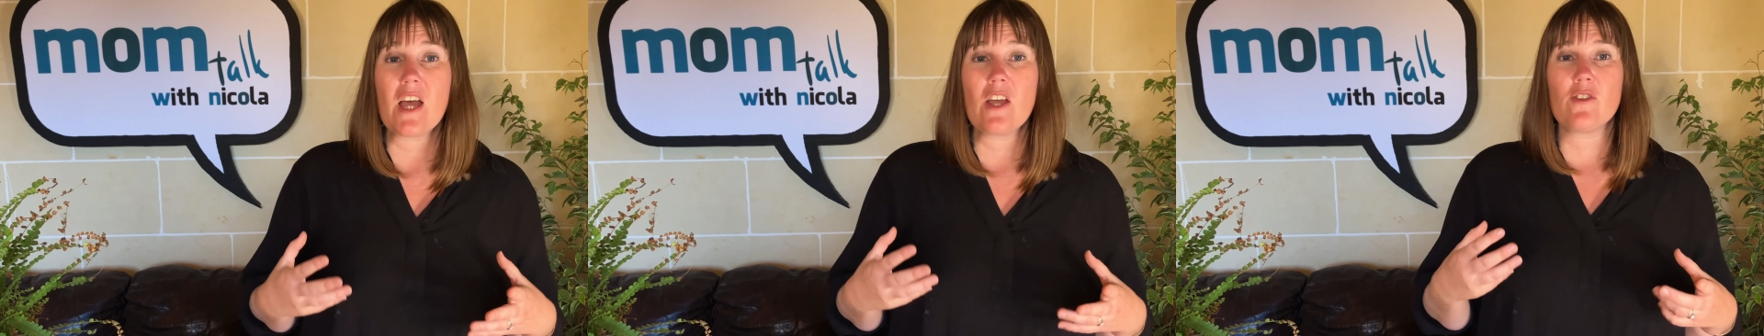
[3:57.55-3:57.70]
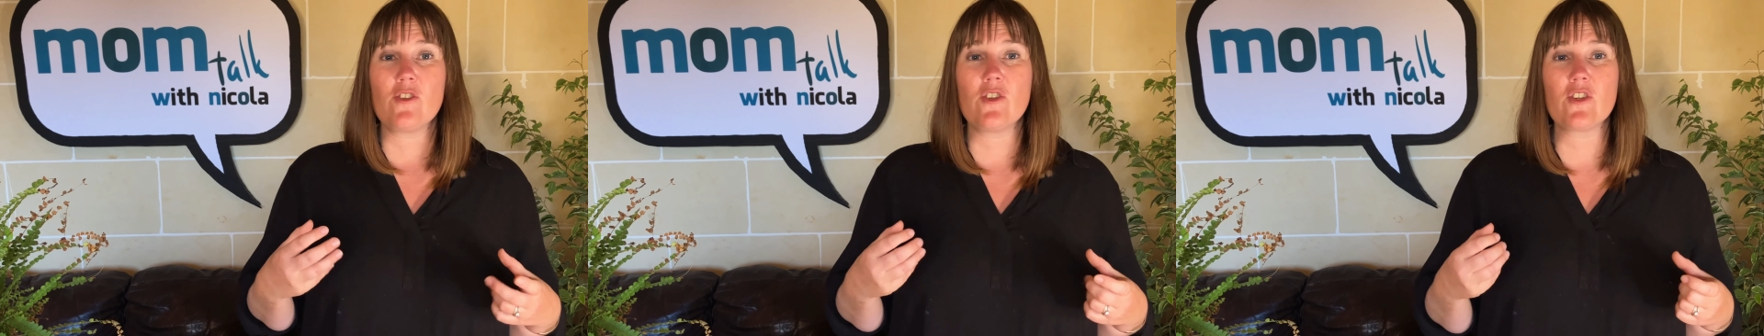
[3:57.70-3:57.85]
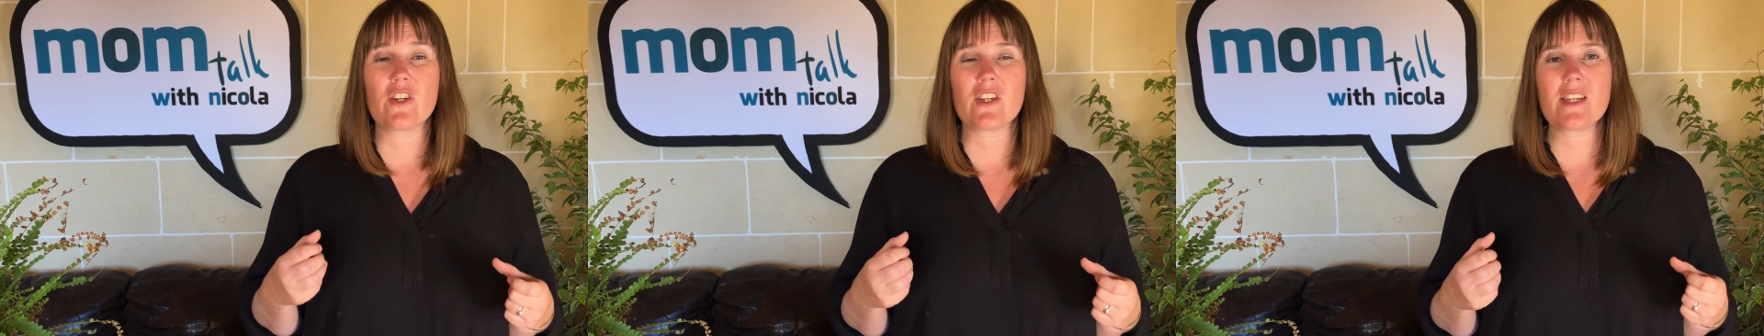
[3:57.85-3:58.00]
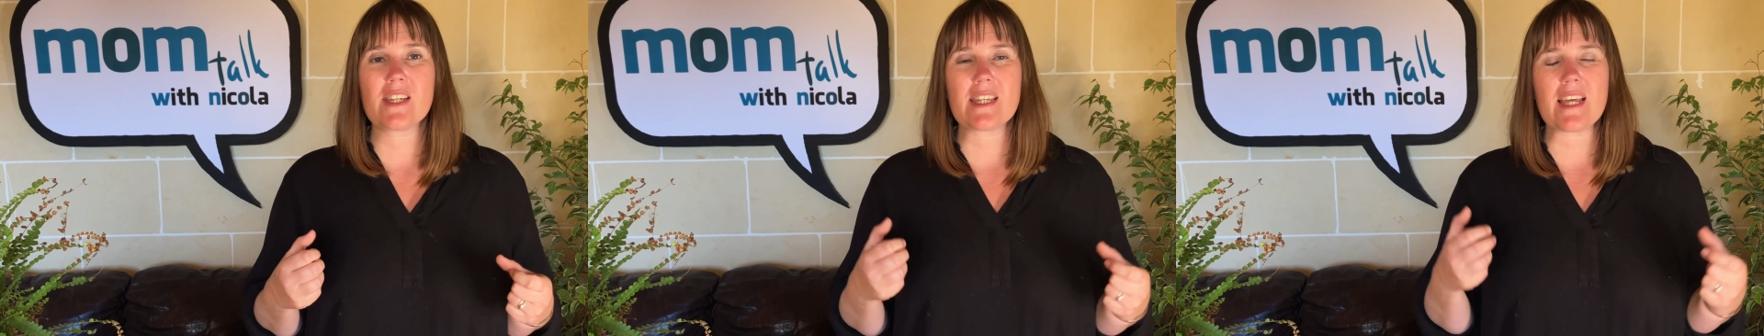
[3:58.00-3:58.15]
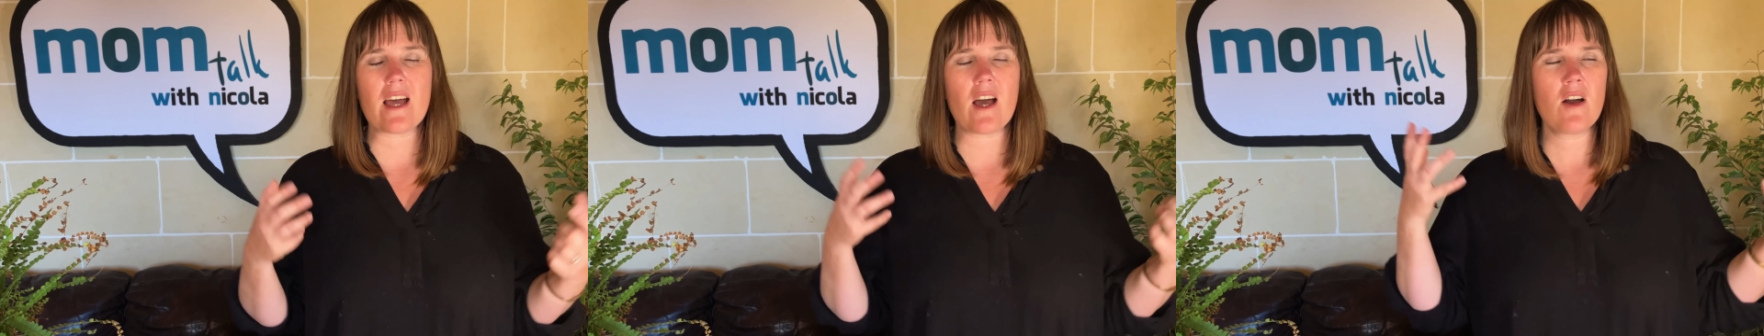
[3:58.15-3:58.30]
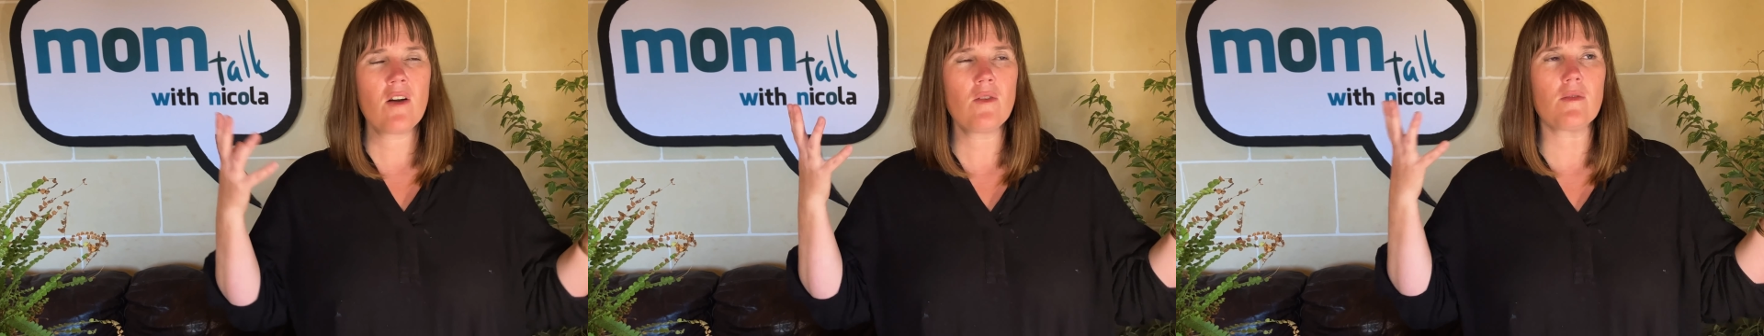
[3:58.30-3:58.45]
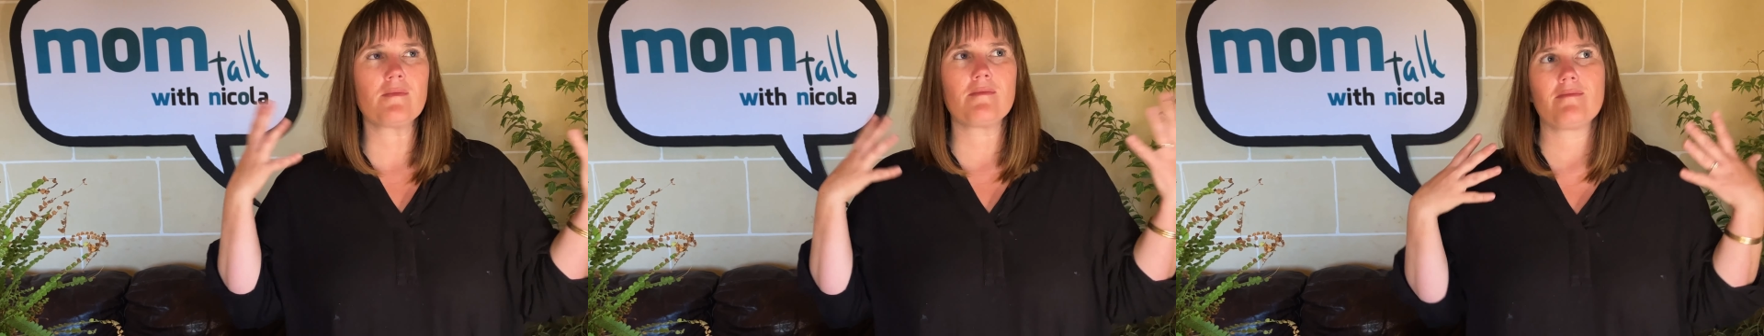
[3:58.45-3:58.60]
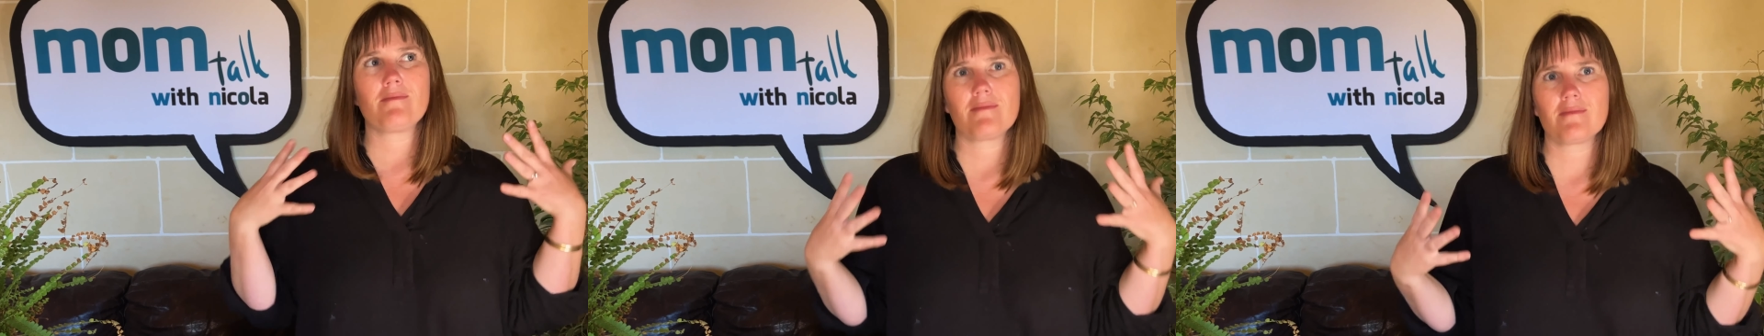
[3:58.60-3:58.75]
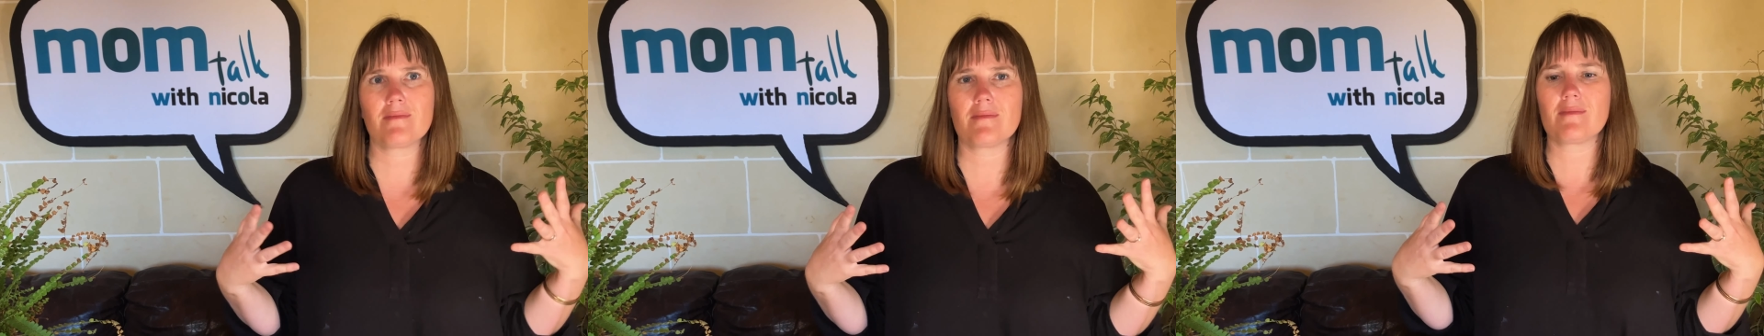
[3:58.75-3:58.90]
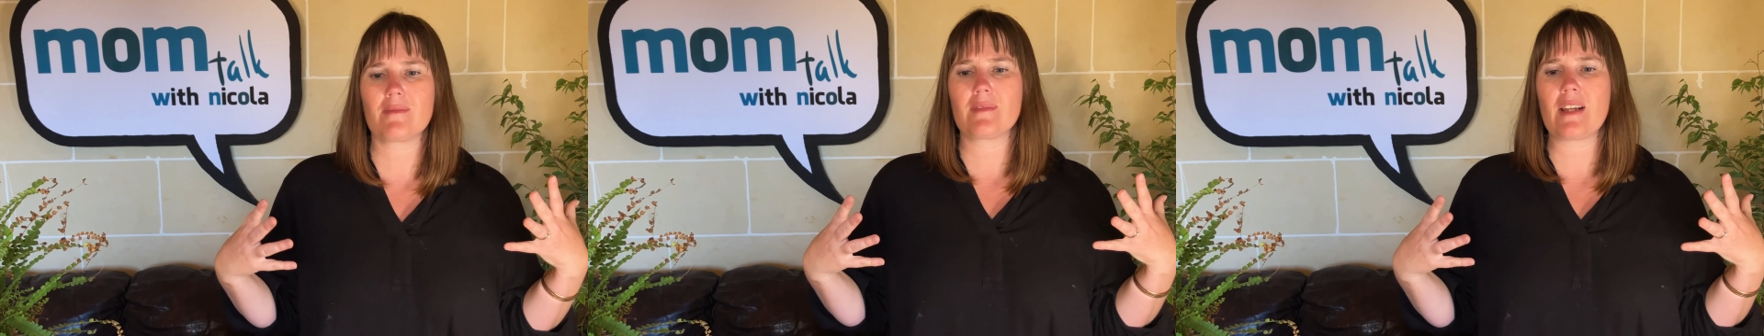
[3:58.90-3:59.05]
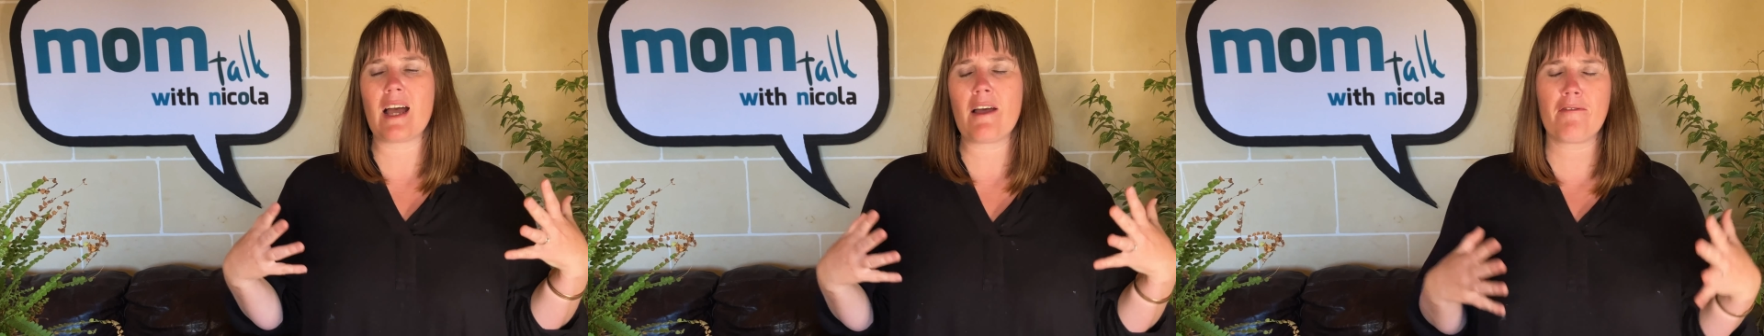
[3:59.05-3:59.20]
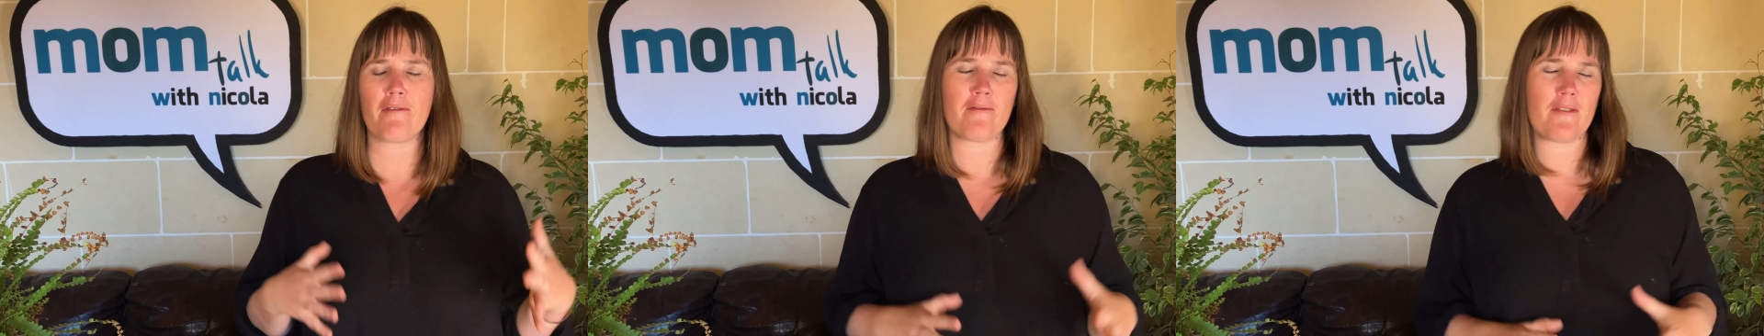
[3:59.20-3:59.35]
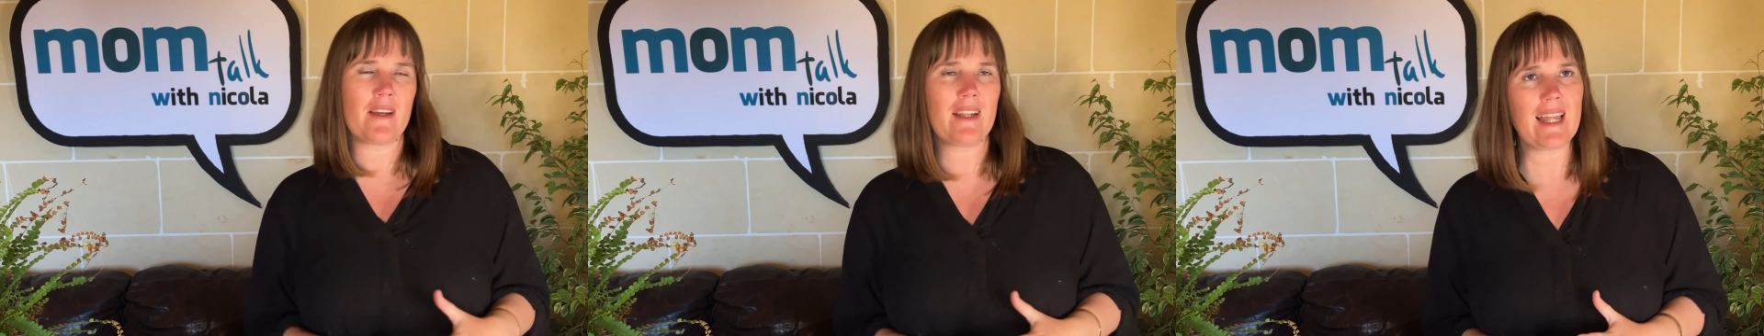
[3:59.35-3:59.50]
you're going to say, oh, I
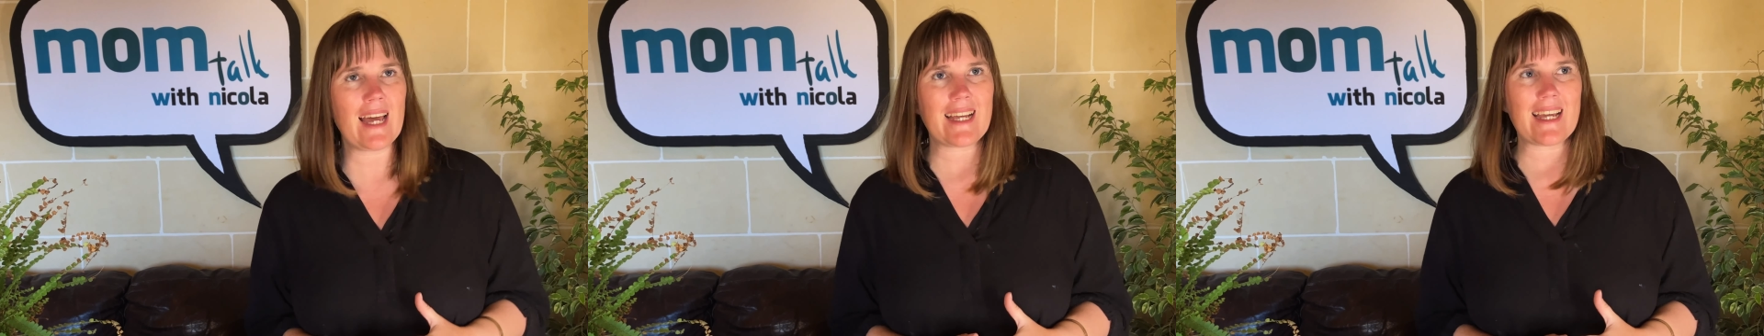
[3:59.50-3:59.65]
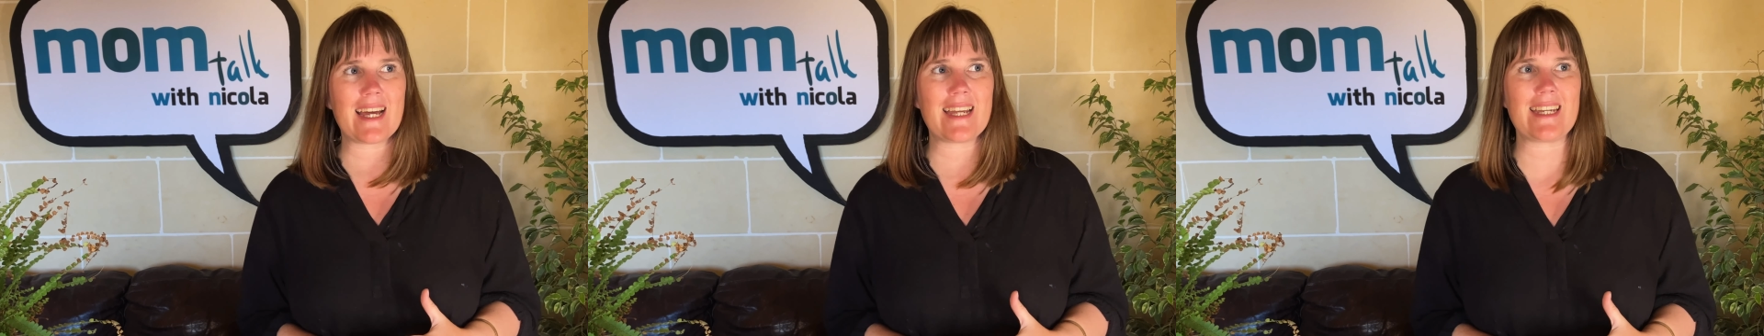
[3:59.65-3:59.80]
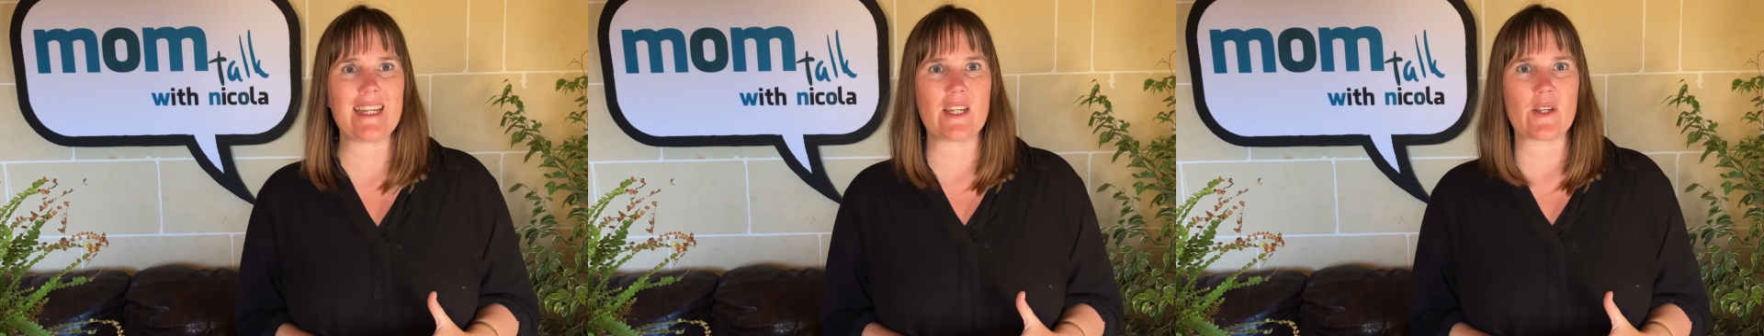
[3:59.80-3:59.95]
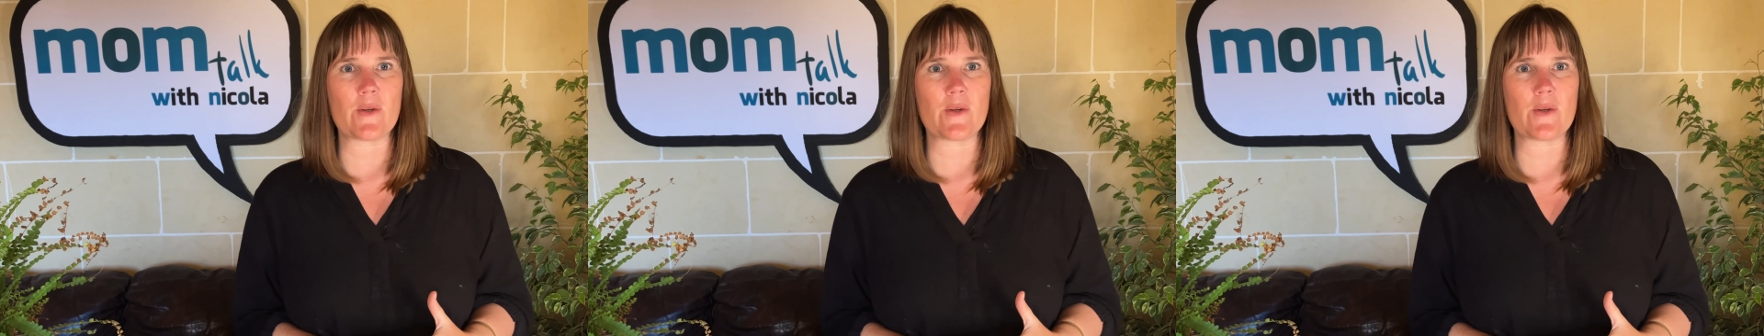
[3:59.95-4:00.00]
feel like I need